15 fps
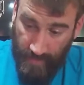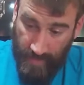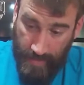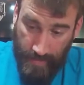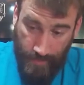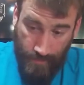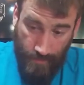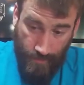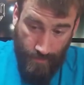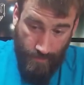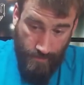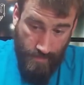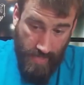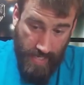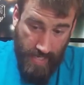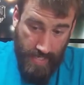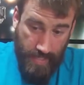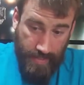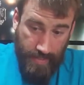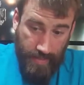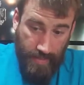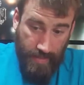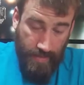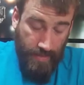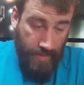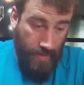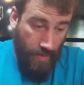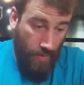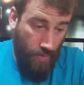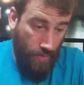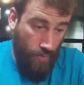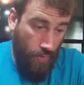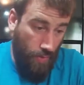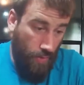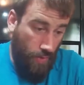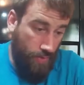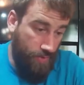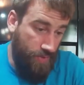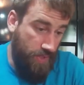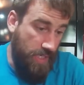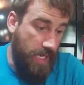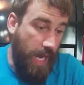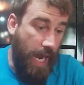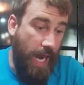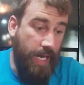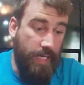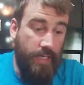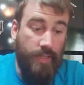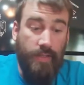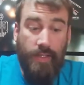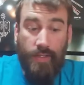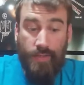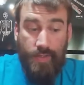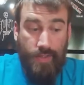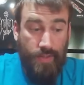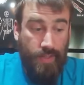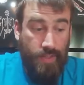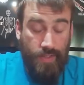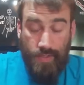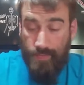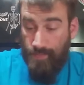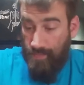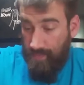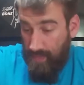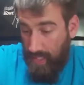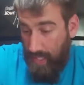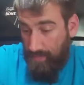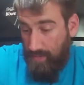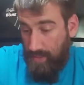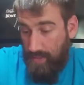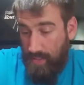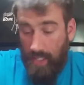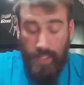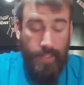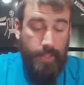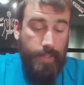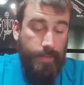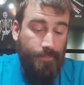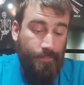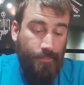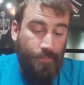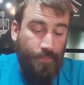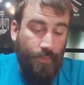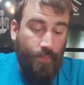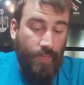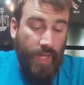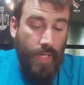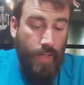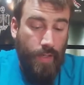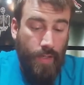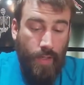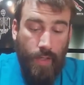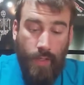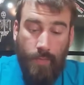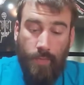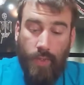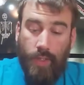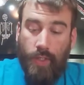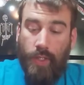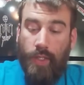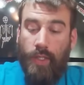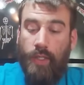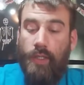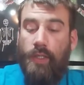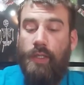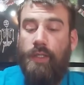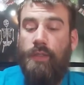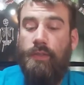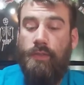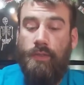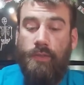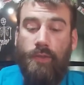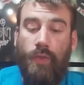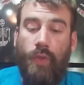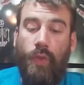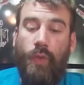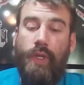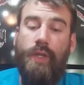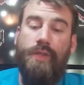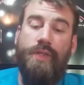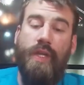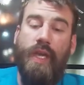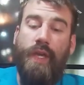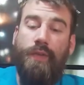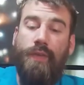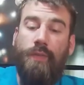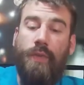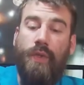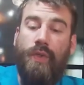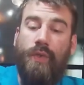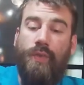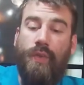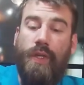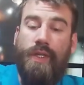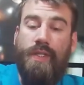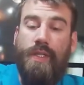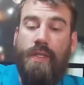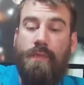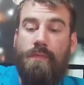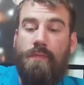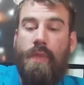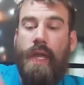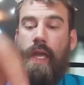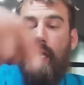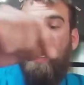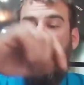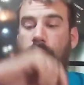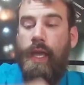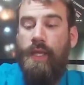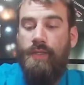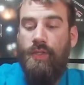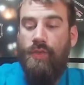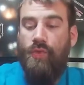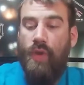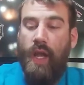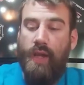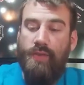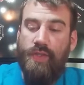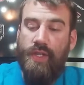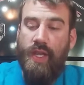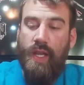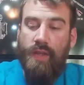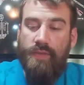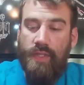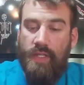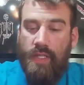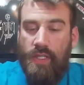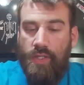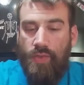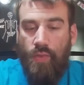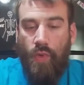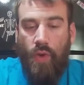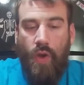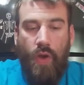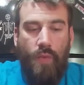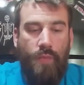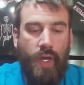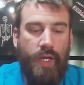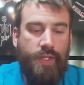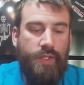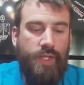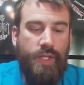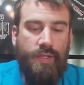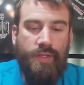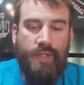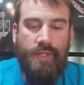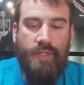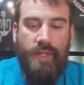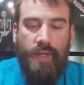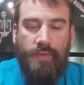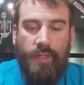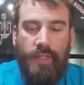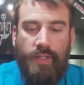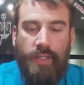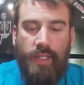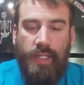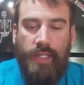it may get the Hardcore RC high clearance links. I haven't decided yet. But we also have the Boom Racing Badass drive shafts. These were on my Gen 7.